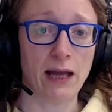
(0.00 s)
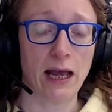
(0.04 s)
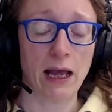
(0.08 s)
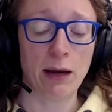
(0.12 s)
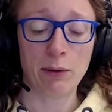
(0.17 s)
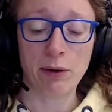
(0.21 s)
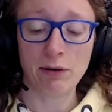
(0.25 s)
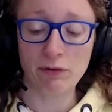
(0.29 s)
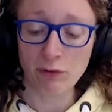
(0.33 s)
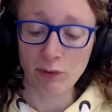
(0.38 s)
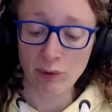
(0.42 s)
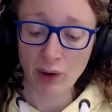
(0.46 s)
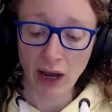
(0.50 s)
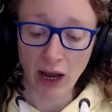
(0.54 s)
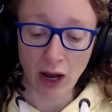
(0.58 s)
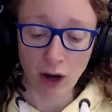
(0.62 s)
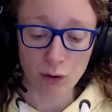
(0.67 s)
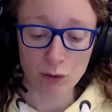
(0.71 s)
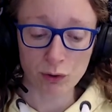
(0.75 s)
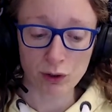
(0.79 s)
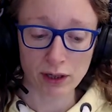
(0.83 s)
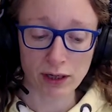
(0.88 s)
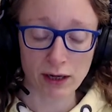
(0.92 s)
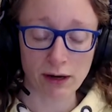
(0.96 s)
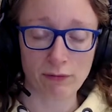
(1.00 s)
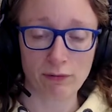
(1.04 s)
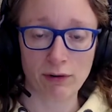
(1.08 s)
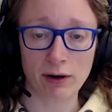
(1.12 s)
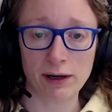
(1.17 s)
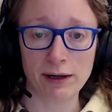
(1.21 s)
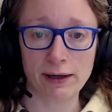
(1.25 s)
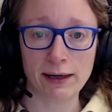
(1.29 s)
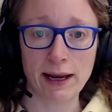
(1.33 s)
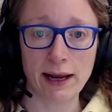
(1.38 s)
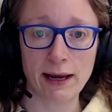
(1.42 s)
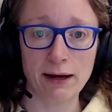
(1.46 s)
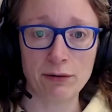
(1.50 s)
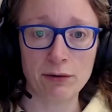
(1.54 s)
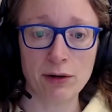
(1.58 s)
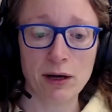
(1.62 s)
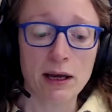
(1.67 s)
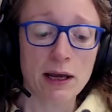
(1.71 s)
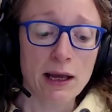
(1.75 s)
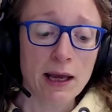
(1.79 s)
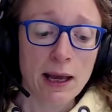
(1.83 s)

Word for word: However, we're holding it right now,